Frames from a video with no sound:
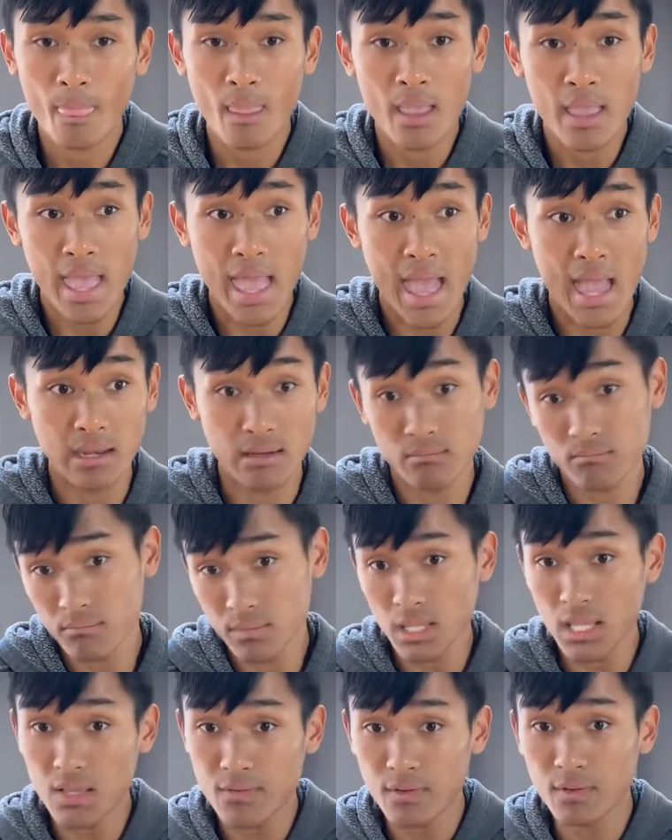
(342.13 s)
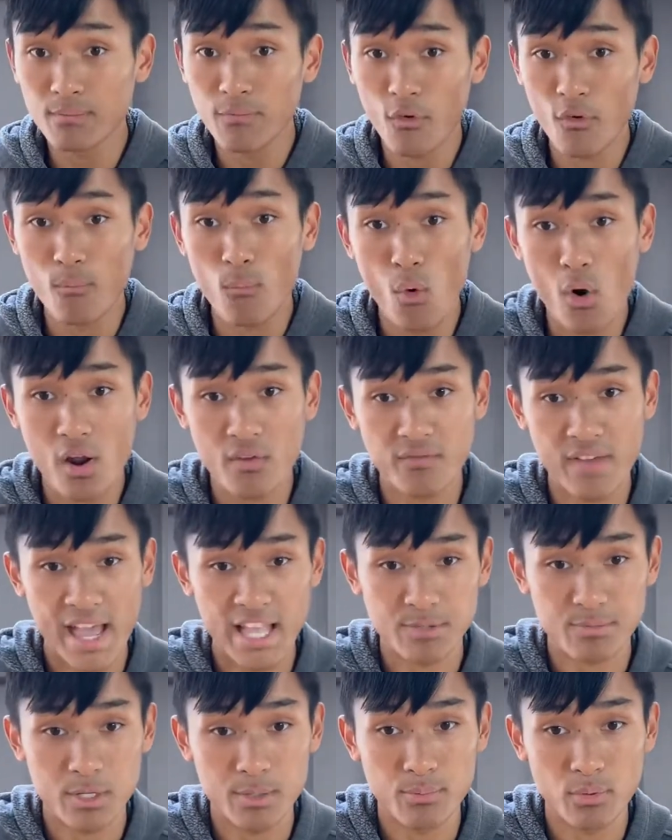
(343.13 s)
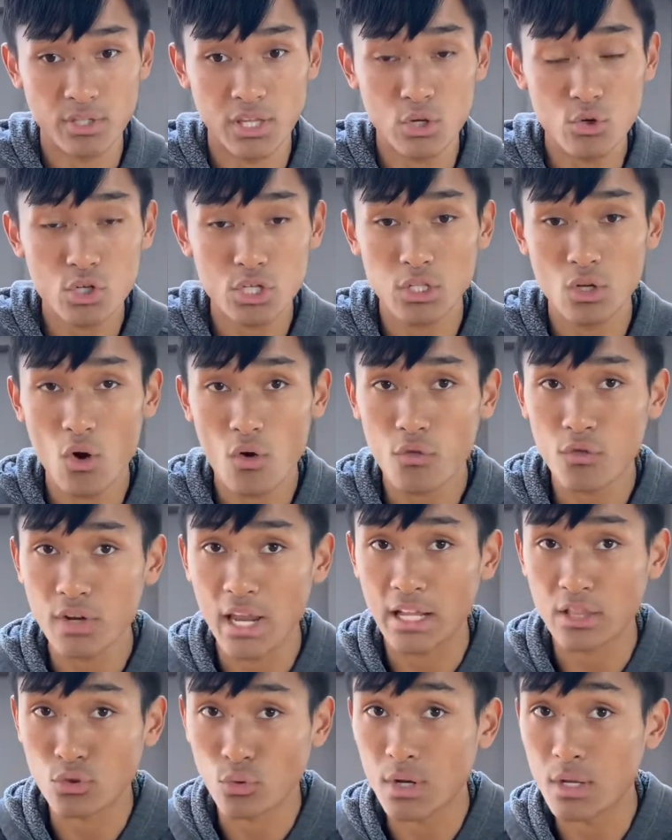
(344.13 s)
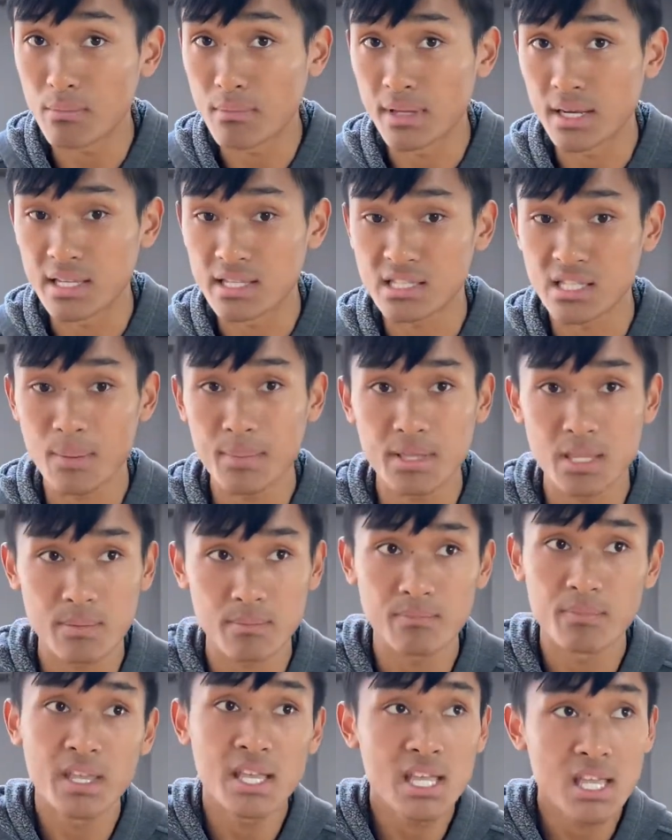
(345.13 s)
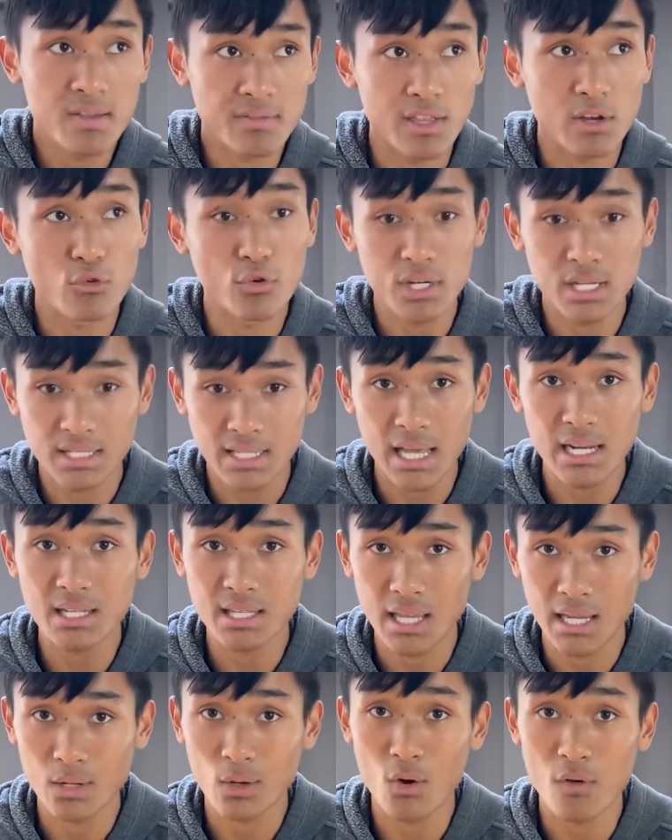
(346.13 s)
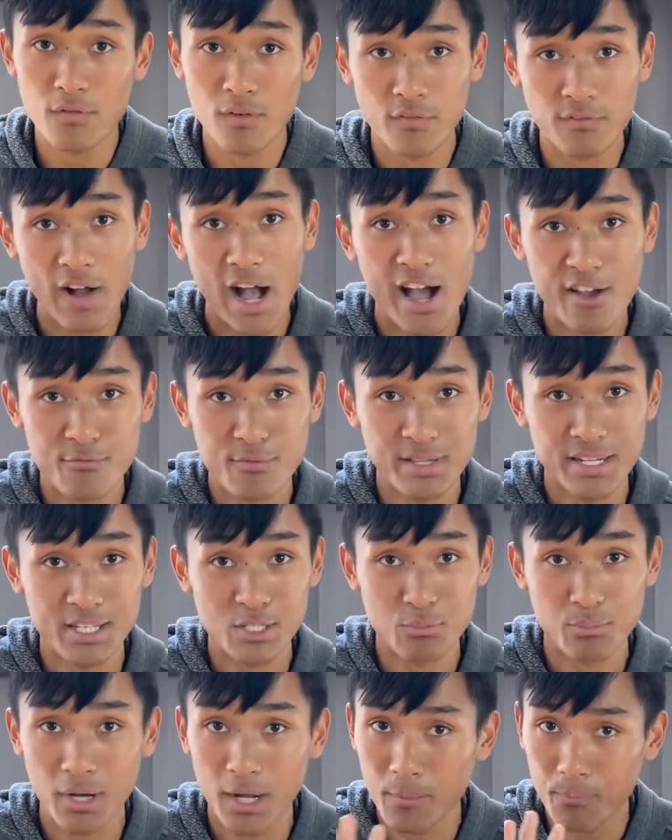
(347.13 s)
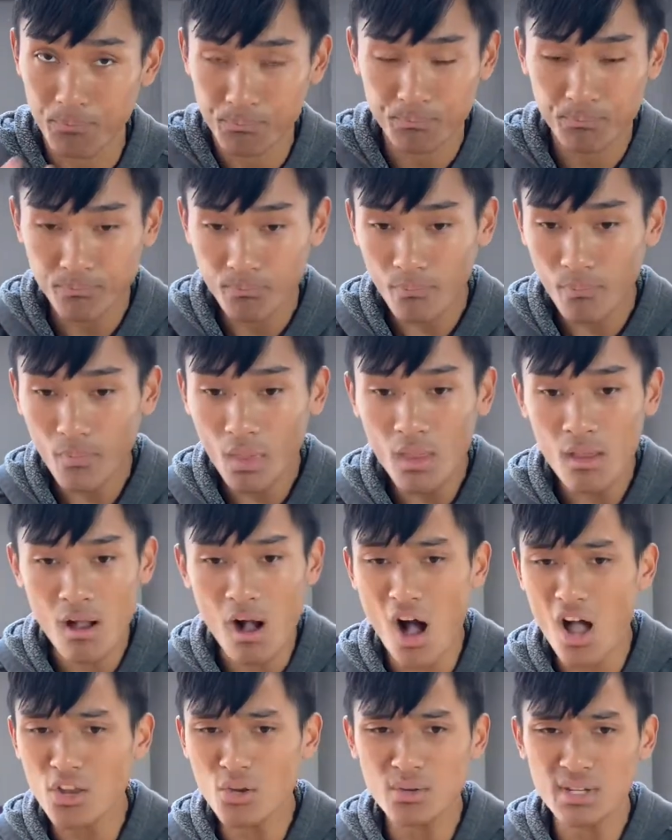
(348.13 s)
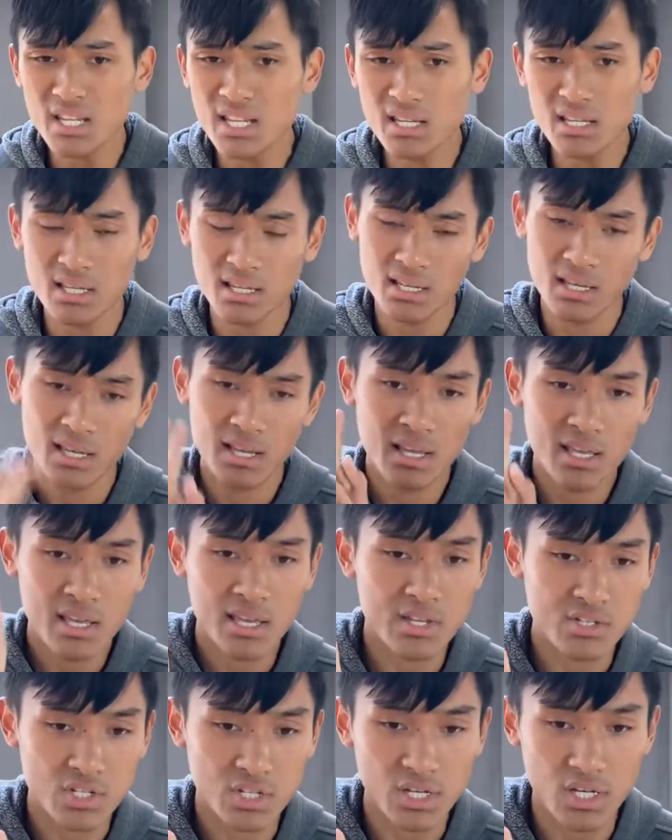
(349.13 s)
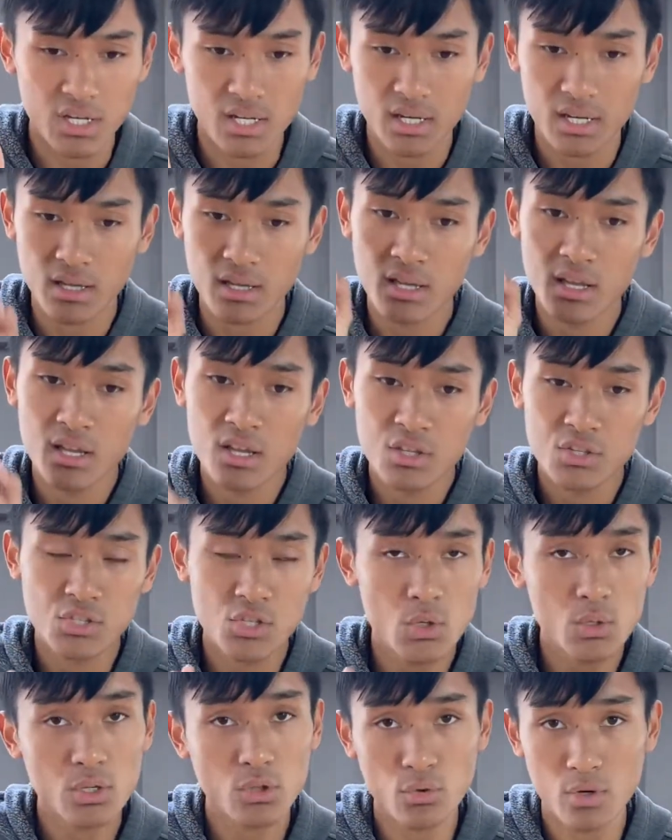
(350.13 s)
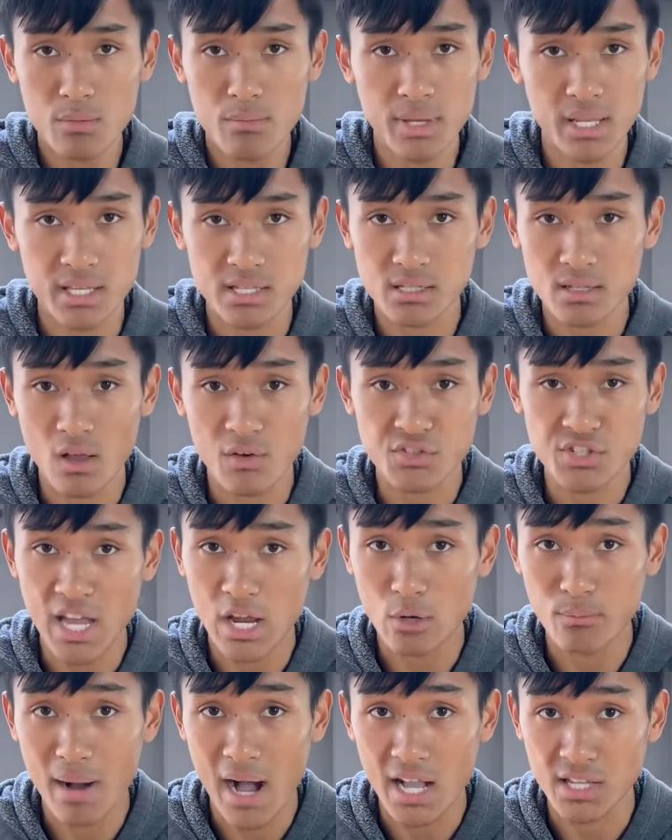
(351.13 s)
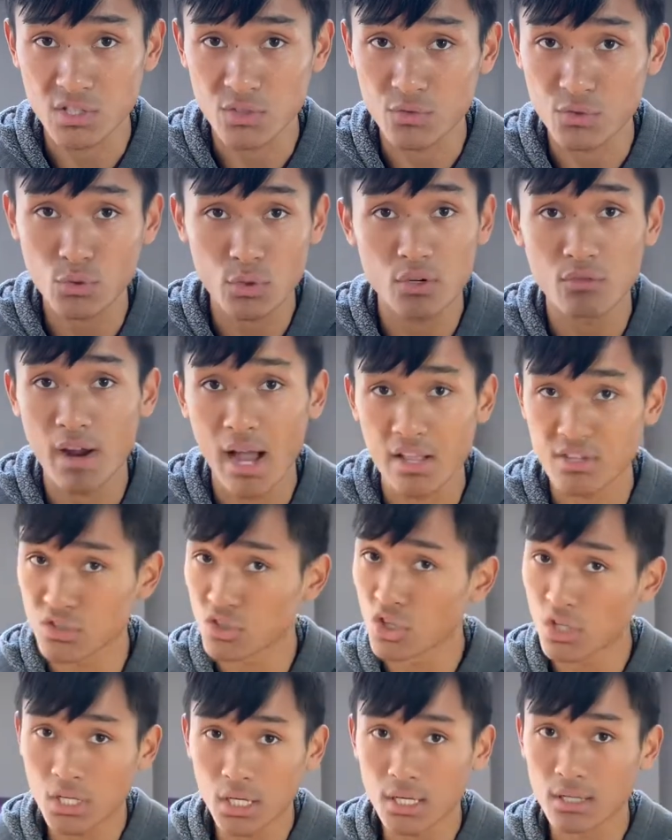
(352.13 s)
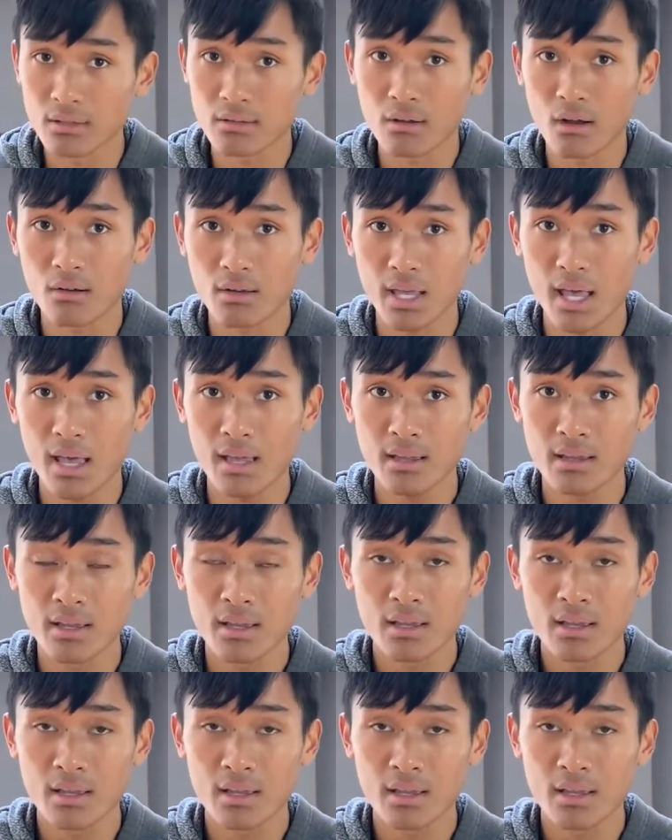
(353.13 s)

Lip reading: And even for more advanced people, they usually go for like 3 minutes. Some of them, if they're really dedicated, they'll go for 5 minutes. But all you need is a good 2 to 3 minutes of shadow boxing for 3 rounds and you're good, okay?